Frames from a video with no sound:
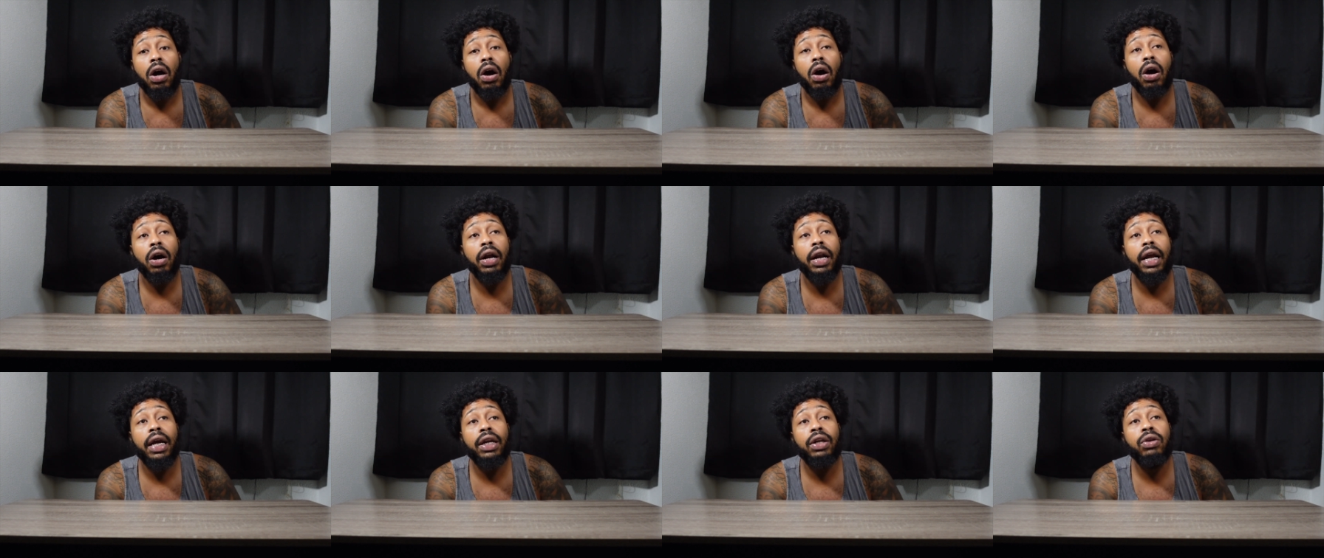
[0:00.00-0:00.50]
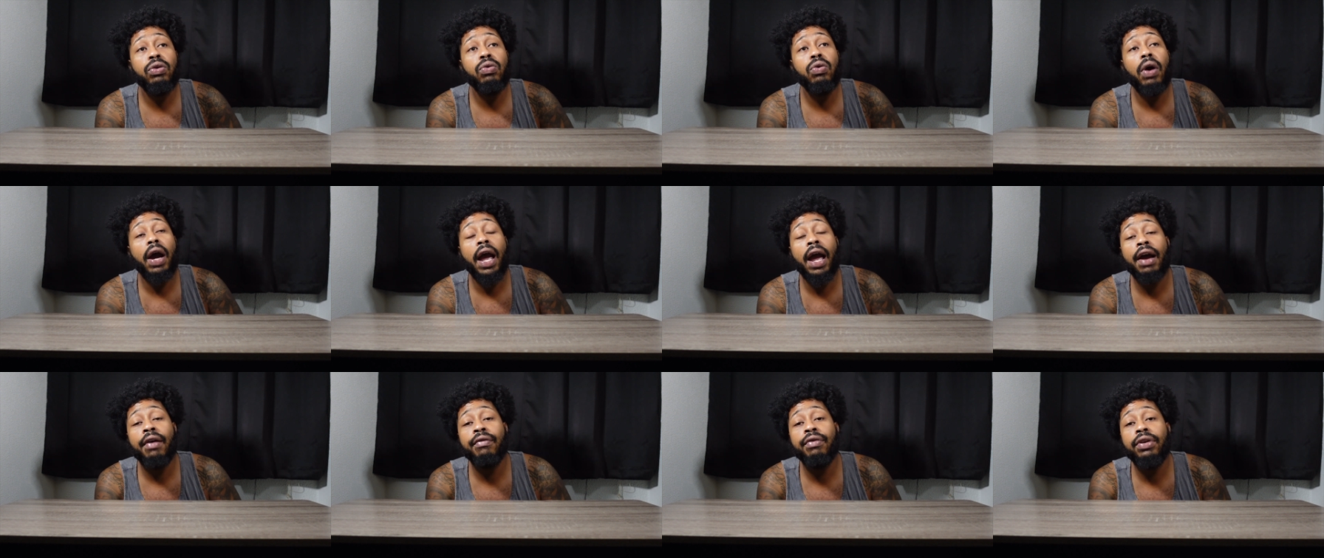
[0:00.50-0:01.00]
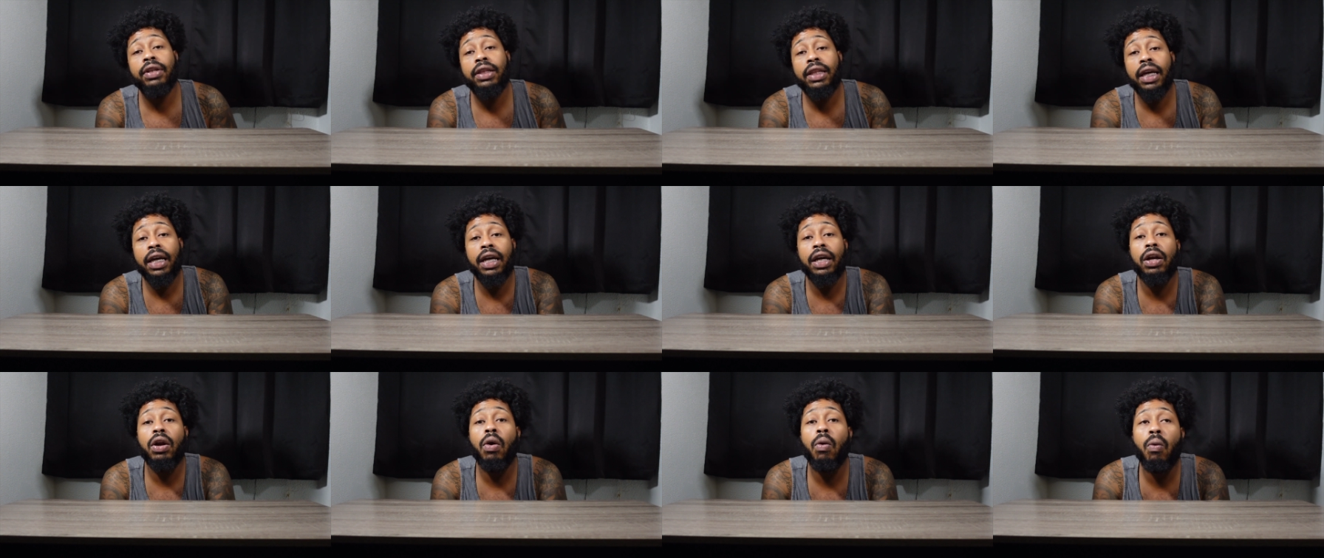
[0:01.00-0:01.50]
or they do
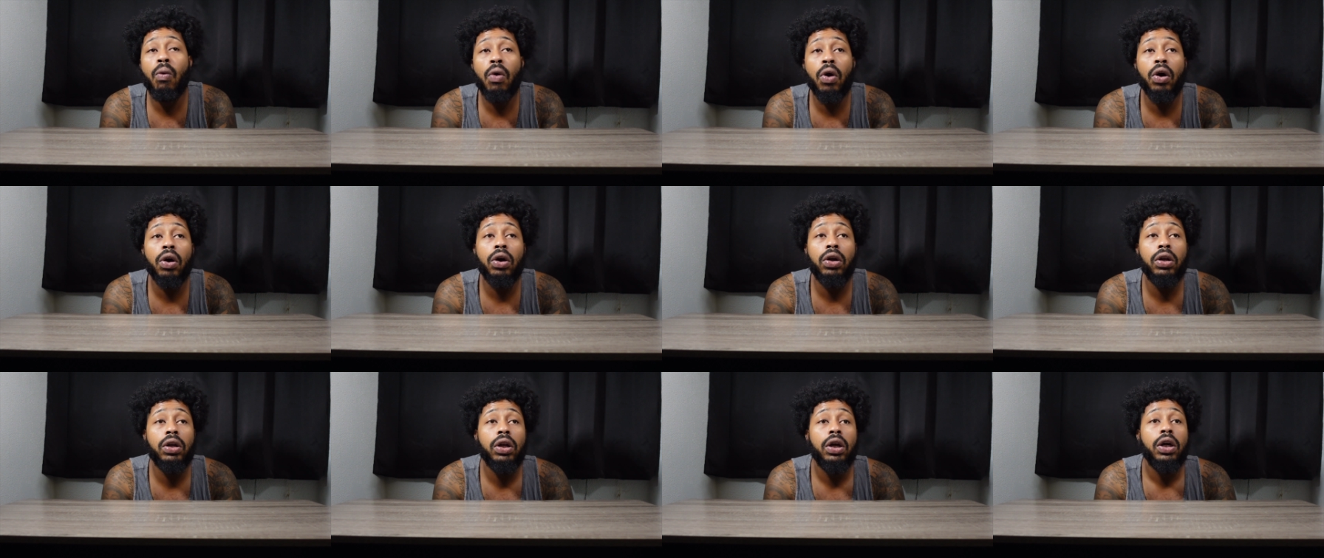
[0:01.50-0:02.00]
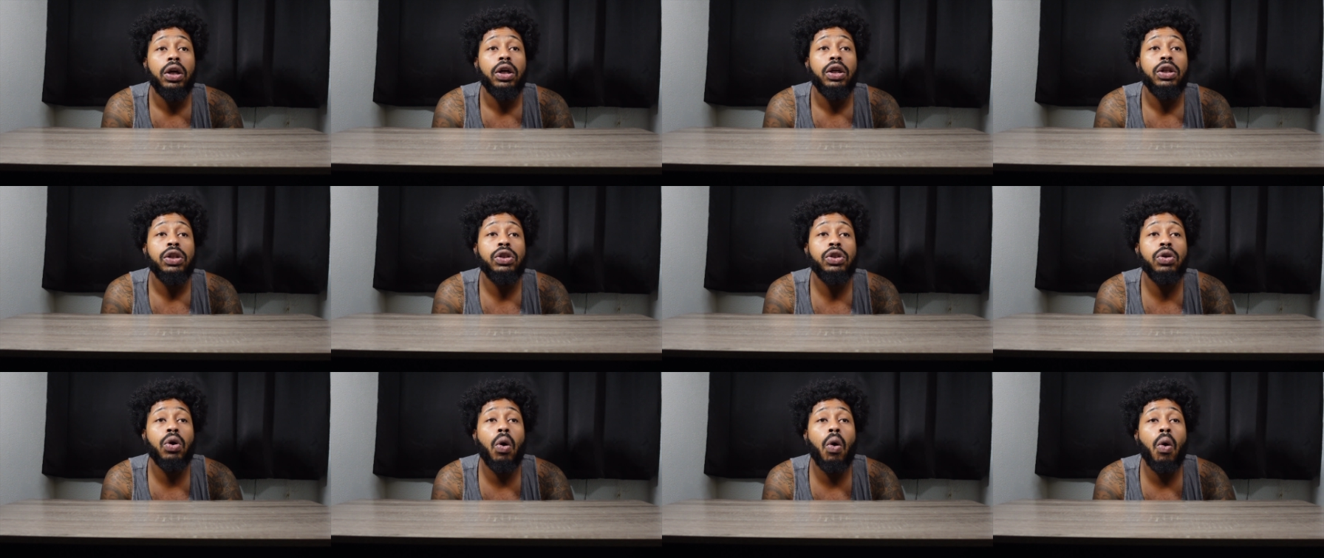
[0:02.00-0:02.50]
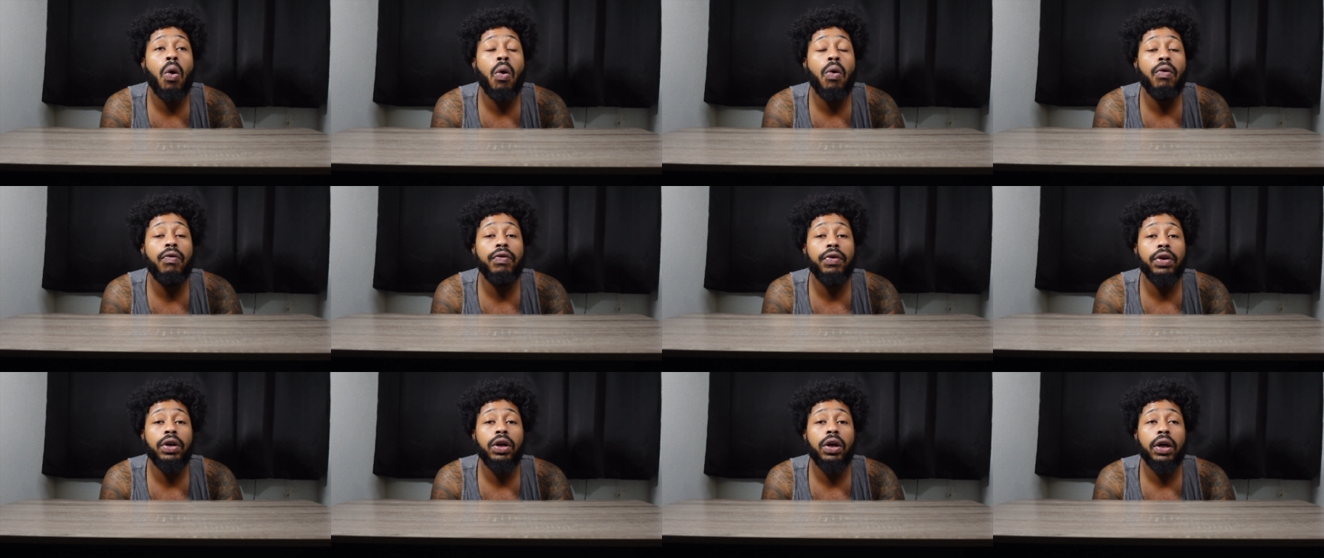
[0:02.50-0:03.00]
everything in the world to
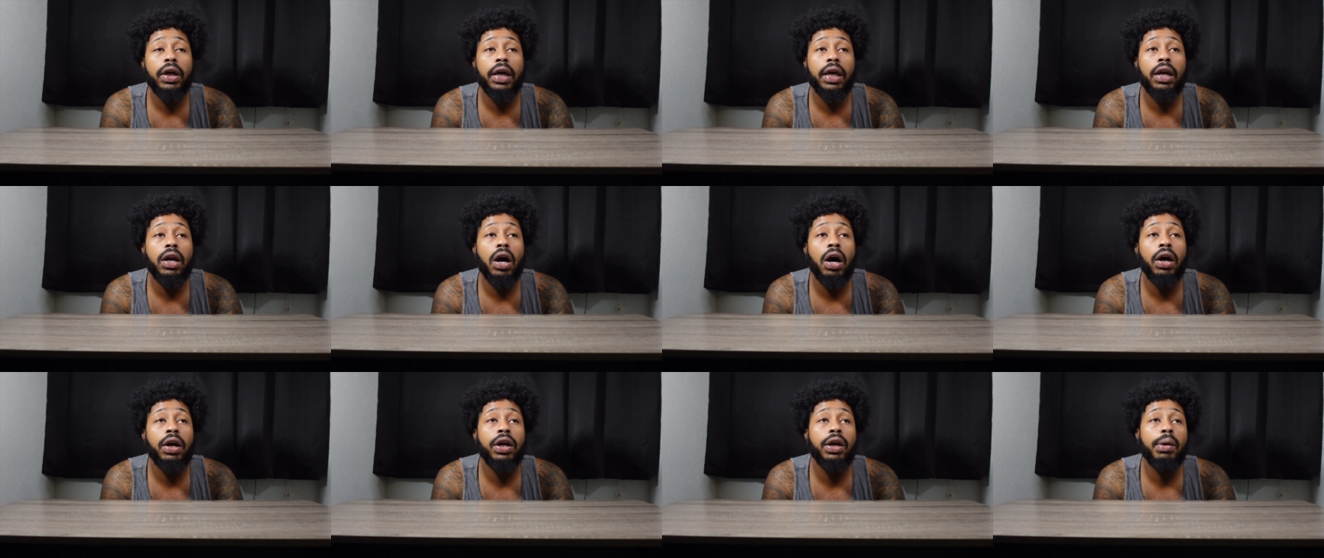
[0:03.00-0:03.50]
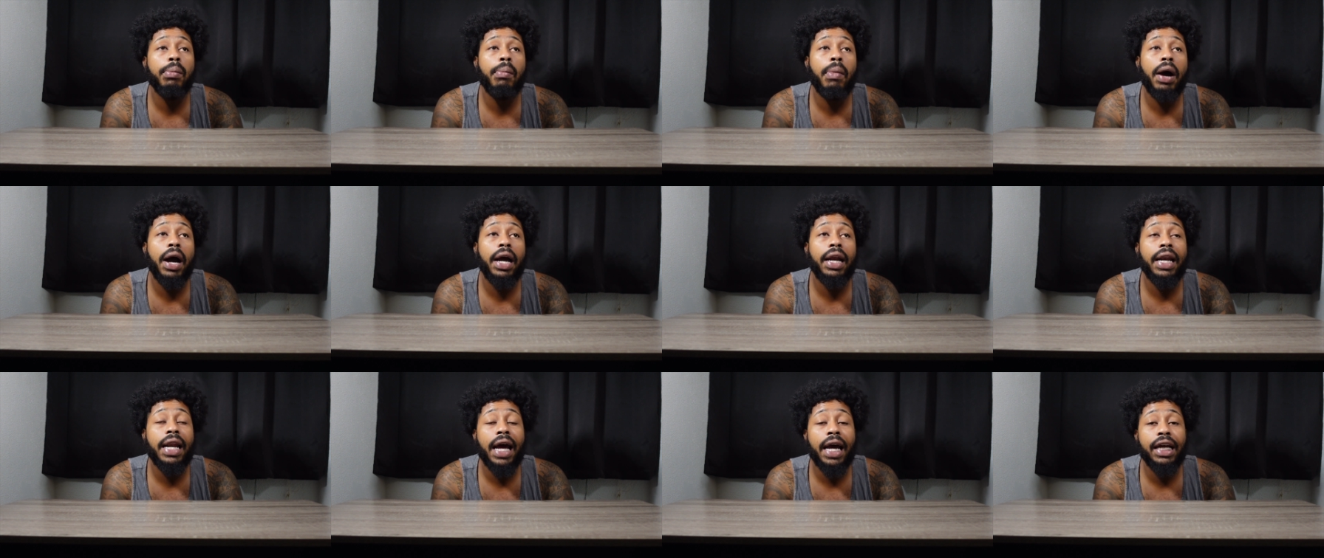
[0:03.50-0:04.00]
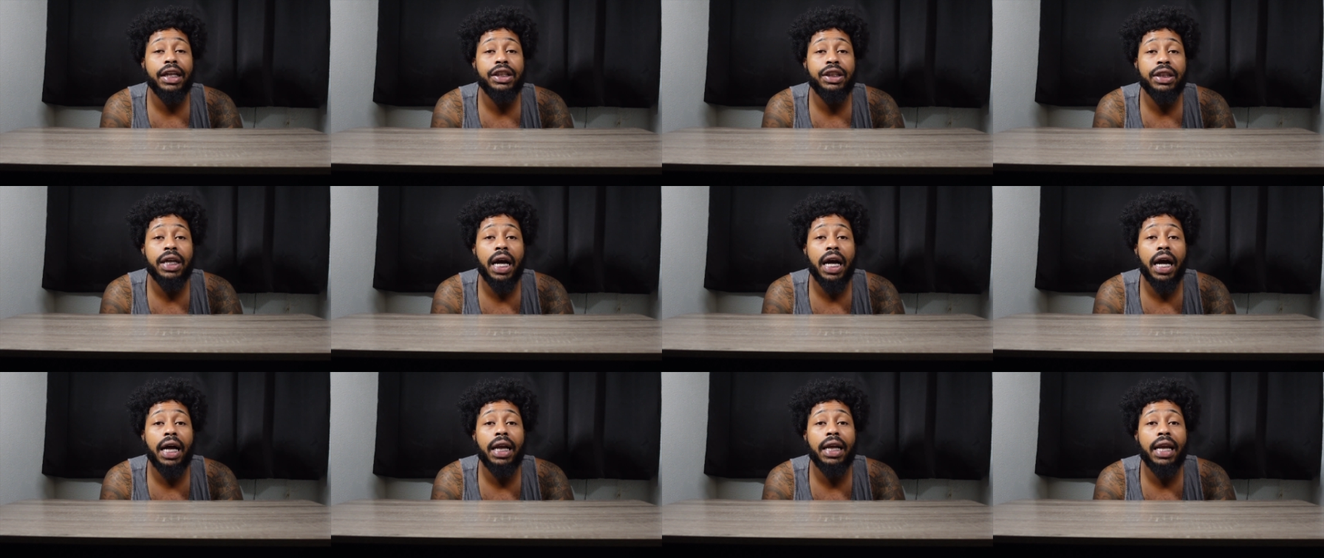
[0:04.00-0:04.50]
overlook and undermine that
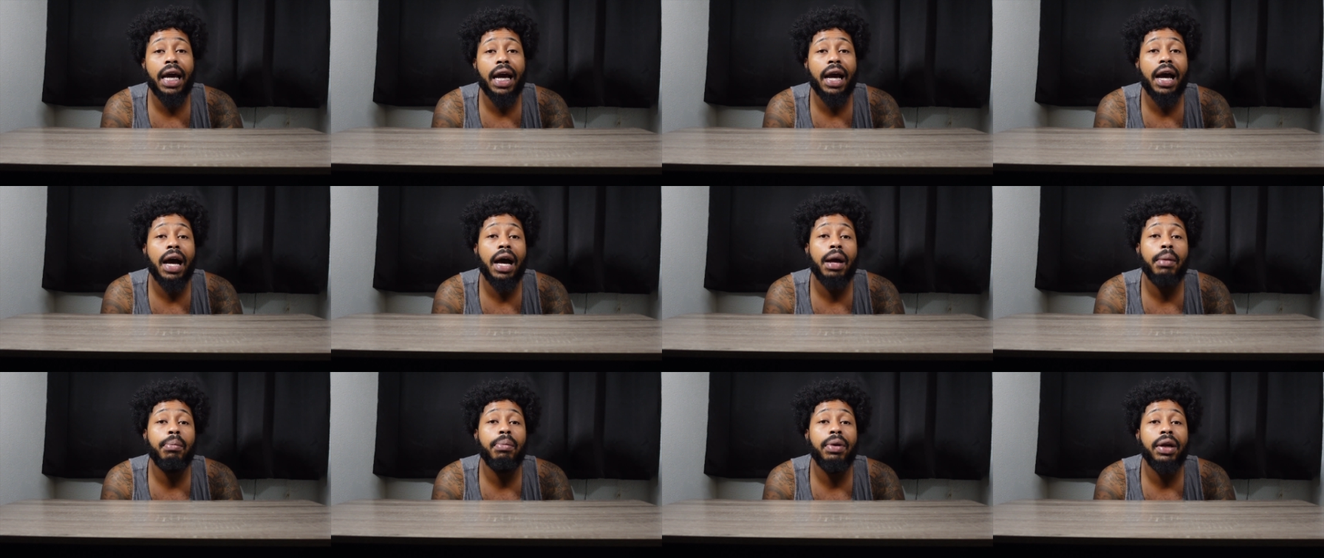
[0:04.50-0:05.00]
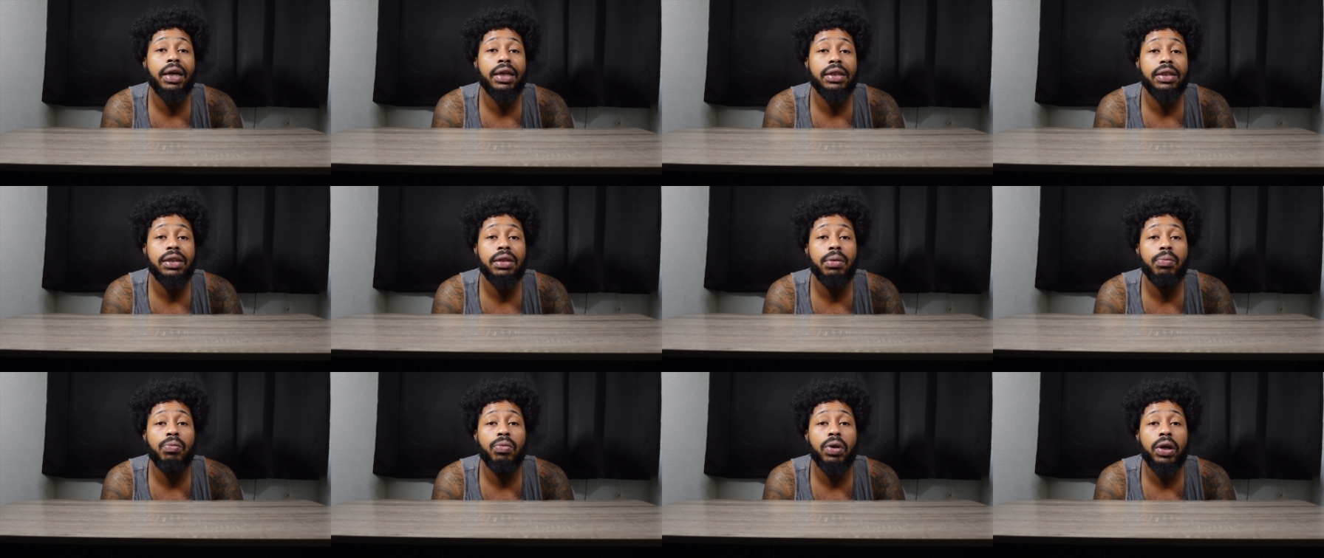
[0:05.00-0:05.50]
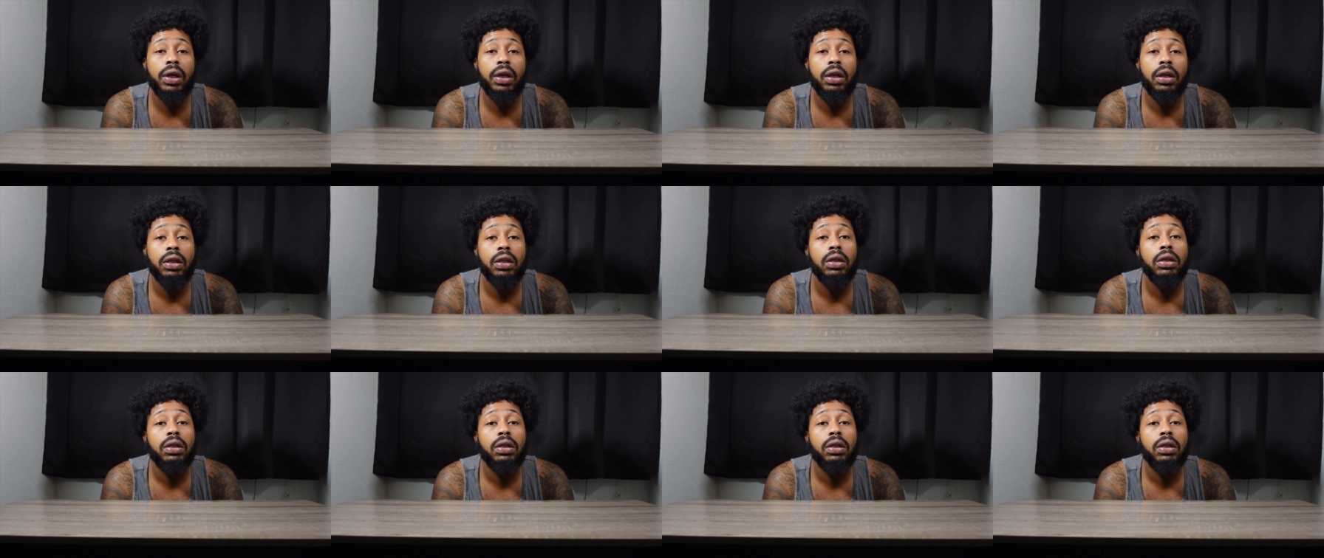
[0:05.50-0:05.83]
child that God blessed them with.